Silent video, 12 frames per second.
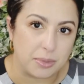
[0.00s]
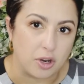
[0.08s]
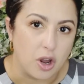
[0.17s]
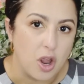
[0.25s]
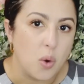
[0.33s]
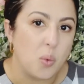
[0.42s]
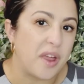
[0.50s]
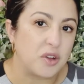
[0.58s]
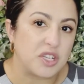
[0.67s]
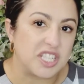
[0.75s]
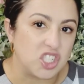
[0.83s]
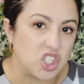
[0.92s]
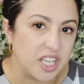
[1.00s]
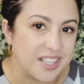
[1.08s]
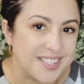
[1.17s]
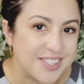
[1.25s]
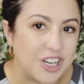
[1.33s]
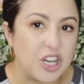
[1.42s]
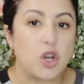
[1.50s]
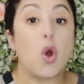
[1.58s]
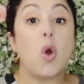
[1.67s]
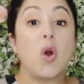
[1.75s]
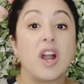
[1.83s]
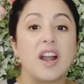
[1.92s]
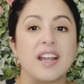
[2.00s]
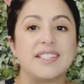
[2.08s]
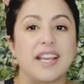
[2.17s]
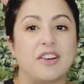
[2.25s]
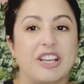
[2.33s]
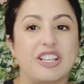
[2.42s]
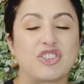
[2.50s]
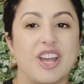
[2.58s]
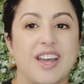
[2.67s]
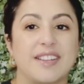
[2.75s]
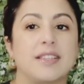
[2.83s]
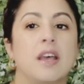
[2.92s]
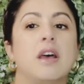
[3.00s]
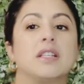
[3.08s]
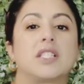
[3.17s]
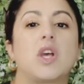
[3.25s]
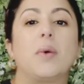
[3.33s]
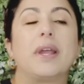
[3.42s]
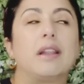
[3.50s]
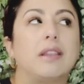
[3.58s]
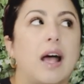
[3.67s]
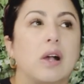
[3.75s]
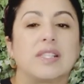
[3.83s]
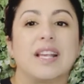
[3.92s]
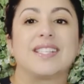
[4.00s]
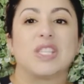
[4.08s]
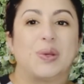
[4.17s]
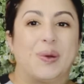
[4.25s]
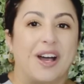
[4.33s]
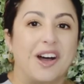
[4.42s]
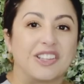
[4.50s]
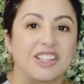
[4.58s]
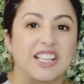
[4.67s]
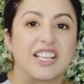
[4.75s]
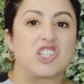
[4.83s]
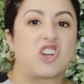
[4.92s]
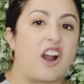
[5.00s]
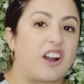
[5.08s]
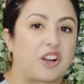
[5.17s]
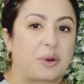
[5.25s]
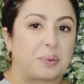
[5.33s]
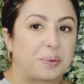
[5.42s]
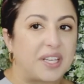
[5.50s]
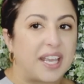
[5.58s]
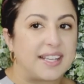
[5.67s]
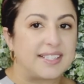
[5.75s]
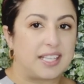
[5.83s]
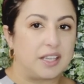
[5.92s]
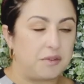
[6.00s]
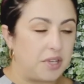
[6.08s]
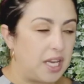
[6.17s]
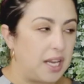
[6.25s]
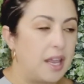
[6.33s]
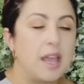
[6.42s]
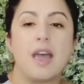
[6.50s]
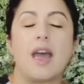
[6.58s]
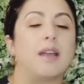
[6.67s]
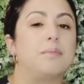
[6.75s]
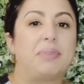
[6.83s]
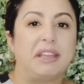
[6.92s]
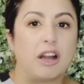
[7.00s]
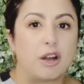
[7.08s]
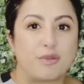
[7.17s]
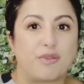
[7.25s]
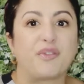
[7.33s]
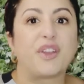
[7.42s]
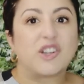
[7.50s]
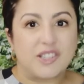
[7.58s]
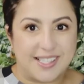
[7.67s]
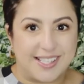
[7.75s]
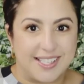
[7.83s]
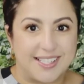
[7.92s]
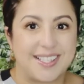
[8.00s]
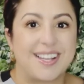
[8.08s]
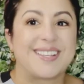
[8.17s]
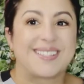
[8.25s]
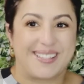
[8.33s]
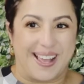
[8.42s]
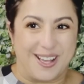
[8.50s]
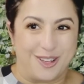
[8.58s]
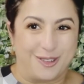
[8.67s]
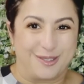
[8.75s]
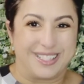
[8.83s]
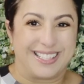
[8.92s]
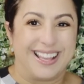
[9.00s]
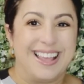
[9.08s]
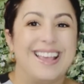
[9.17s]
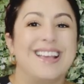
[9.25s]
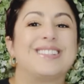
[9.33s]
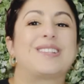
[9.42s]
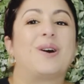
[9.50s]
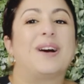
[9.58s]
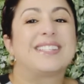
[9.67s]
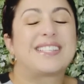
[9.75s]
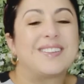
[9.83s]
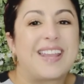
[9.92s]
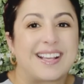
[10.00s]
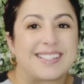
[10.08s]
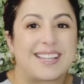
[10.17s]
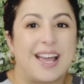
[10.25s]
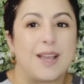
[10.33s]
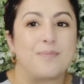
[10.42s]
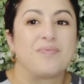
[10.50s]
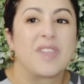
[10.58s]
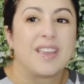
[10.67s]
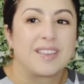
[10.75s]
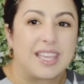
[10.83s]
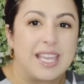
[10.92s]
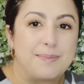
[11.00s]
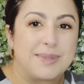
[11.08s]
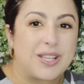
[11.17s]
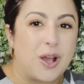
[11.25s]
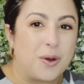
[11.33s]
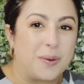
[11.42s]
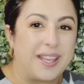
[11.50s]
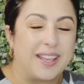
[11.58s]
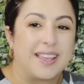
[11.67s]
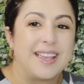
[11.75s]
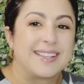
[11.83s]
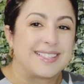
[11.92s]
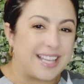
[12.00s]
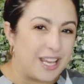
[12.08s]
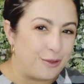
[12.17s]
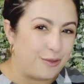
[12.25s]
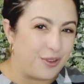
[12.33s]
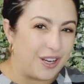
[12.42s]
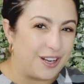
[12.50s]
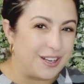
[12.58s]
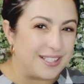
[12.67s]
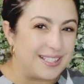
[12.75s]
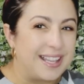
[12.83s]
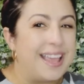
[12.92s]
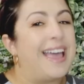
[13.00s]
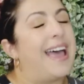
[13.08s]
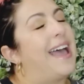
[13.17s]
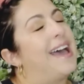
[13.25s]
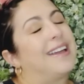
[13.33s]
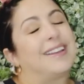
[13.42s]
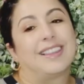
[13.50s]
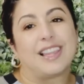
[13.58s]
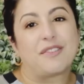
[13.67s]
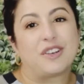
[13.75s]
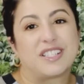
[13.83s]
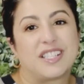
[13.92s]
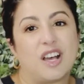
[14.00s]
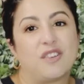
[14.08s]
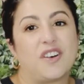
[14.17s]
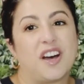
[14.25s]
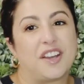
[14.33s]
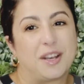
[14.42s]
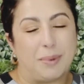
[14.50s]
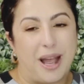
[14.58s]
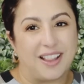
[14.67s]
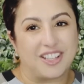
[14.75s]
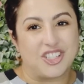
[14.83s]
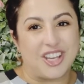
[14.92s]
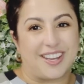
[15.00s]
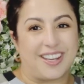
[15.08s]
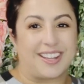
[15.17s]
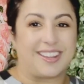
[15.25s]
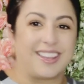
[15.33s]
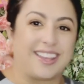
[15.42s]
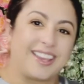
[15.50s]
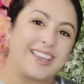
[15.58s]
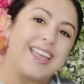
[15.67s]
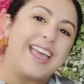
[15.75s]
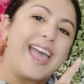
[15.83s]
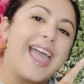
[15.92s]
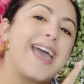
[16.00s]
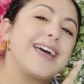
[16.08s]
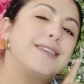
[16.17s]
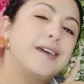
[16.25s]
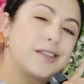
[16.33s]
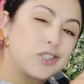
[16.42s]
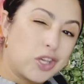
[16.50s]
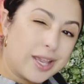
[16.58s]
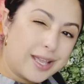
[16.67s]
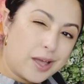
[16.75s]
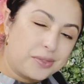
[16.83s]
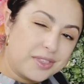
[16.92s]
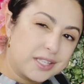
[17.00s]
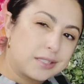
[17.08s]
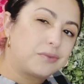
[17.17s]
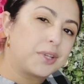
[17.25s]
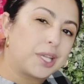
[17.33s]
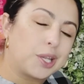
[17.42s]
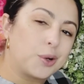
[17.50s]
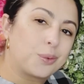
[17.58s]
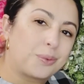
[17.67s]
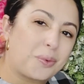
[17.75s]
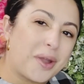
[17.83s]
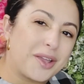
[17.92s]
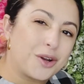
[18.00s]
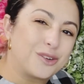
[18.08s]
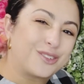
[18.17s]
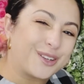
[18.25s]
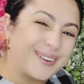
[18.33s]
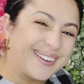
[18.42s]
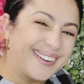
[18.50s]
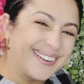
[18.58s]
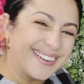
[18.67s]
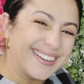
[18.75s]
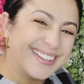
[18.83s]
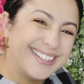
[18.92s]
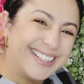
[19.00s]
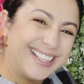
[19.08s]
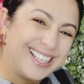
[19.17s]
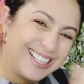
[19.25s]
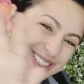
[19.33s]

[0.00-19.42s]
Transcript: remember, whether it's a cheetah skirt or a daring dress, sewing allows us to unleash our creativity and be our fiercest selves. So until next time, keep sewing, stay fierce, and love yourself unapologetically. And check out this video right over here.